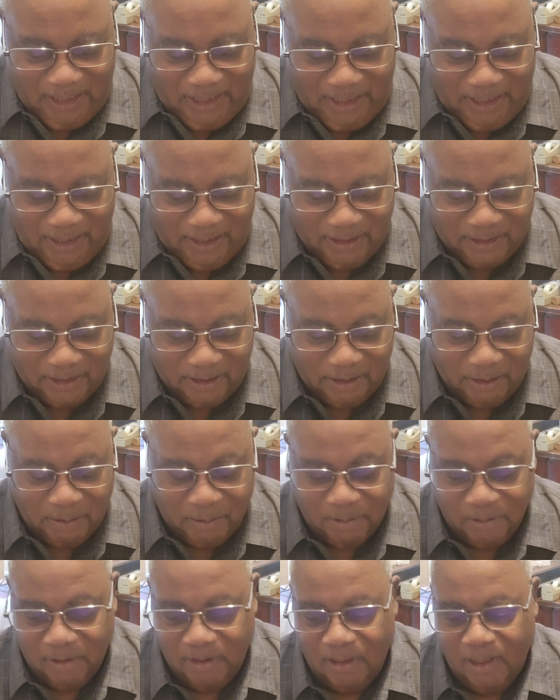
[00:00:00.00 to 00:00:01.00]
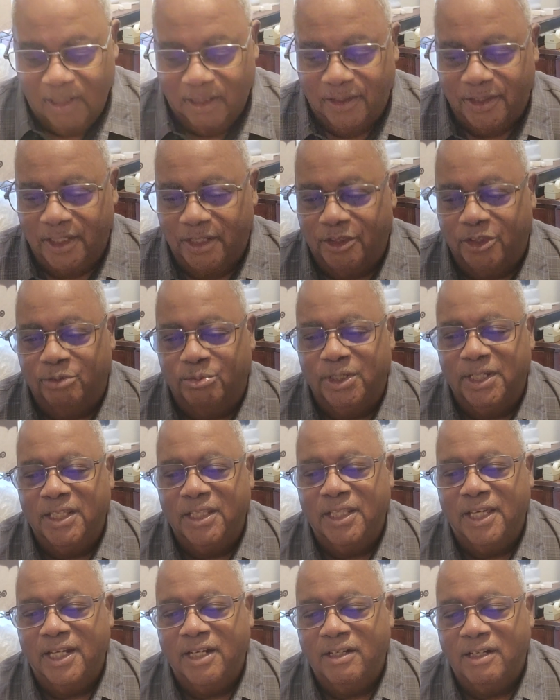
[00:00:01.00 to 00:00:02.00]
And so the three
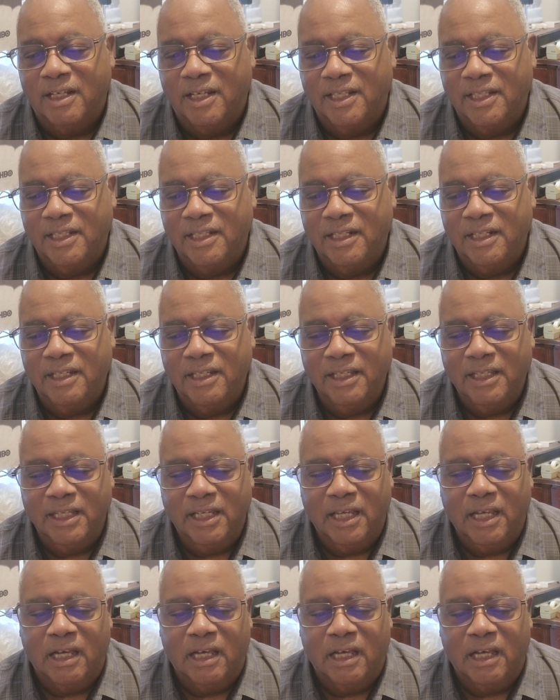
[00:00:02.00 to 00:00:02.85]
that are on there,